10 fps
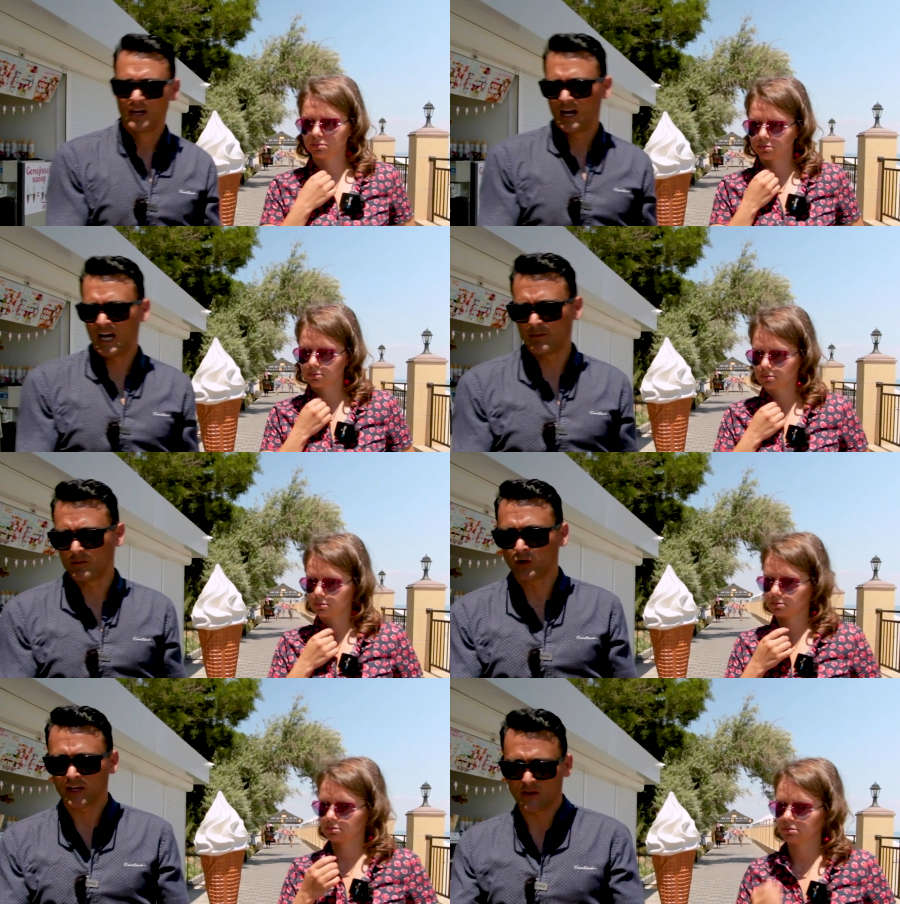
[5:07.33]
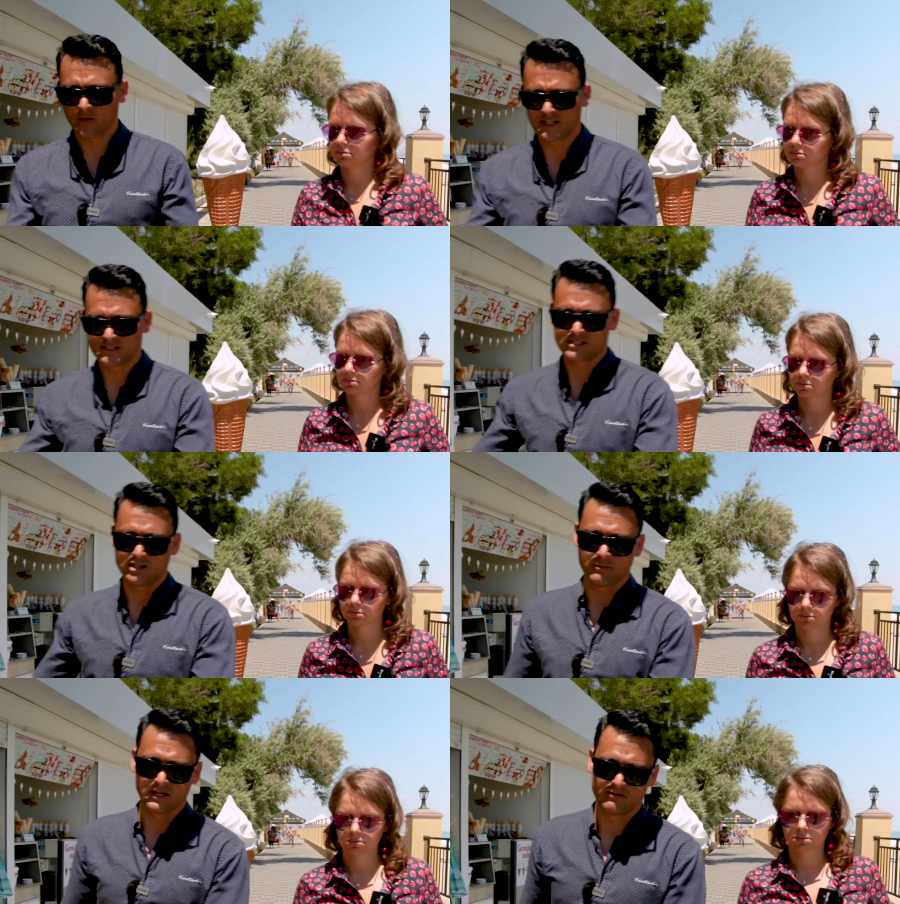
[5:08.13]
Speaker 1: um, or the other one is is that you
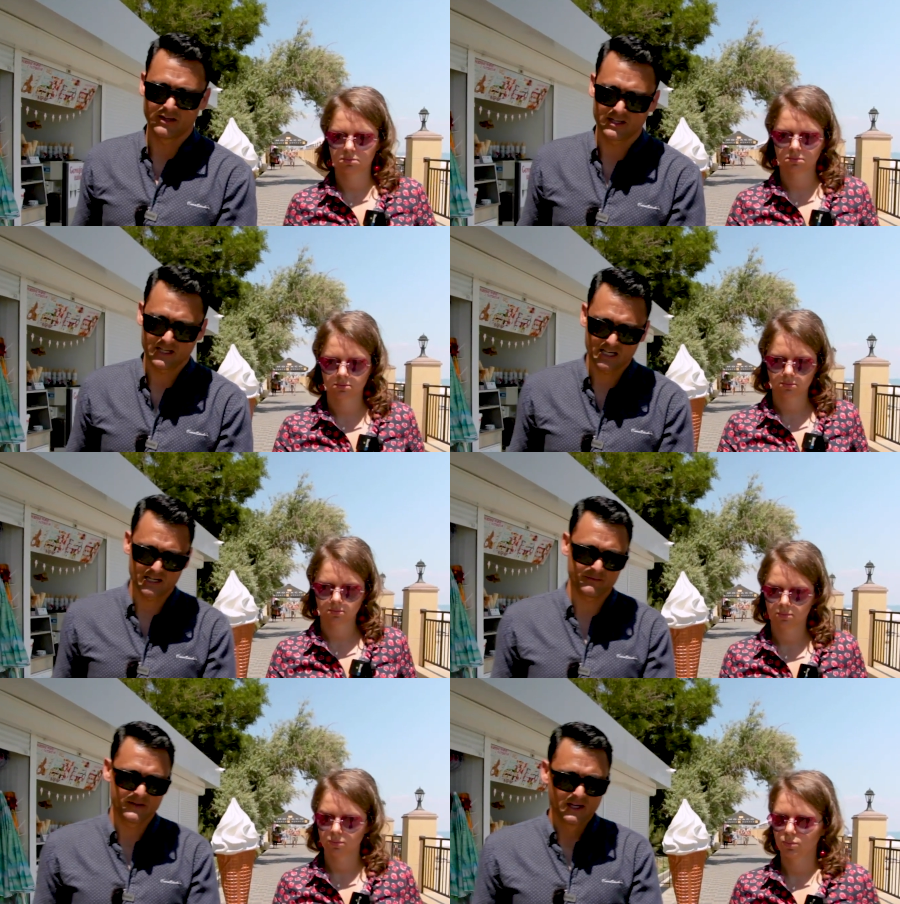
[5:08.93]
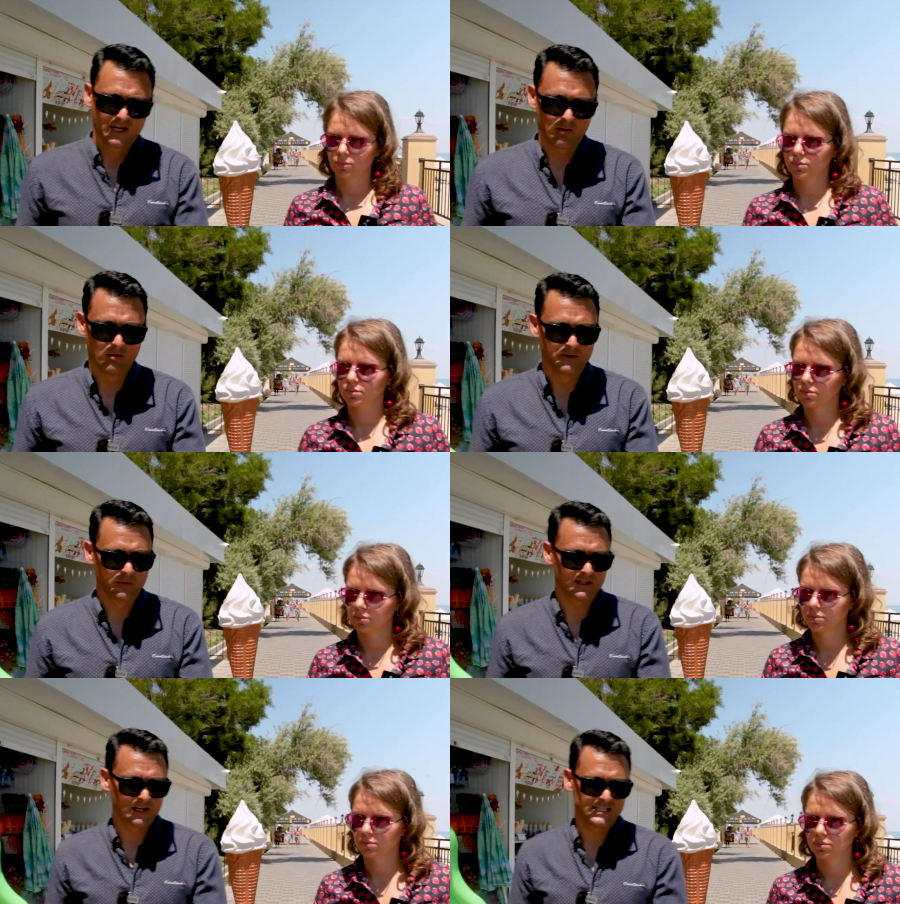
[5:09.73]
believe that um, a woman
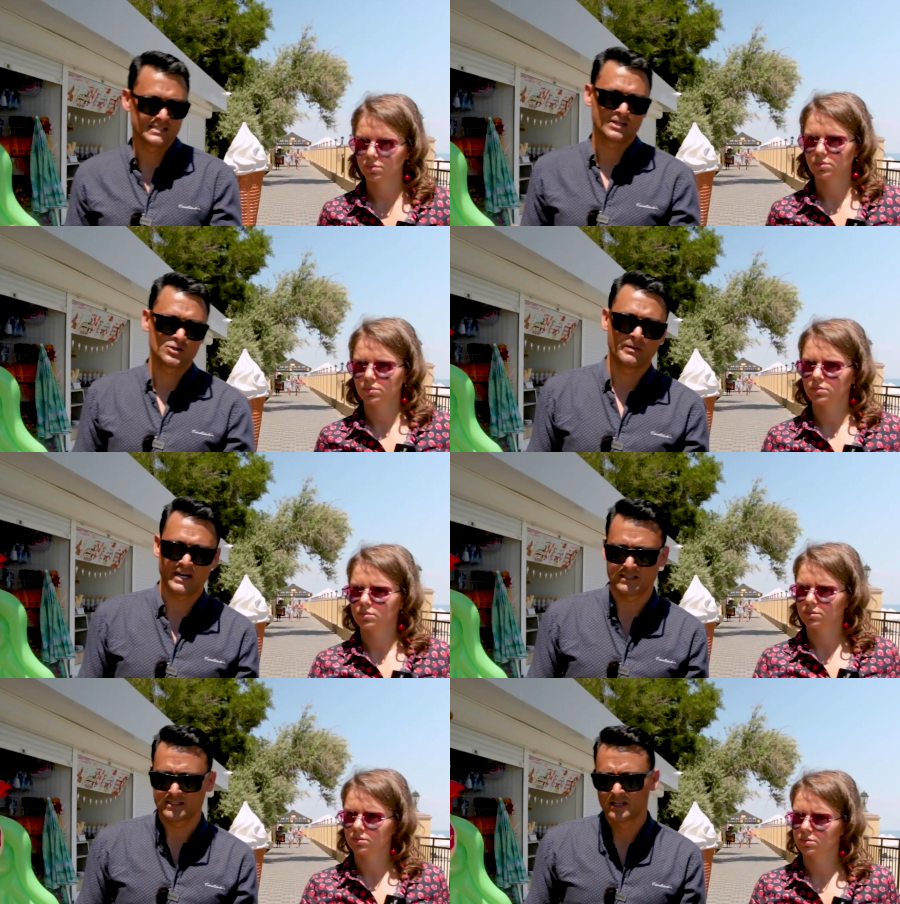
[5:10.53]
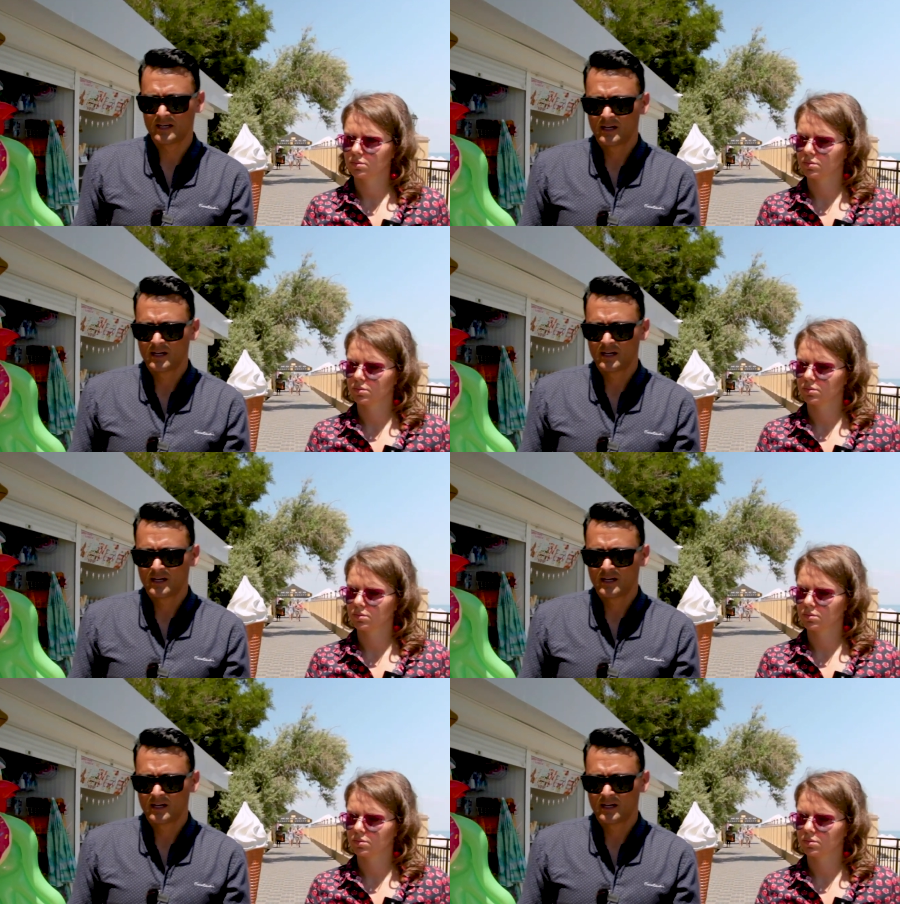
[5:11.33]
with less sexual partners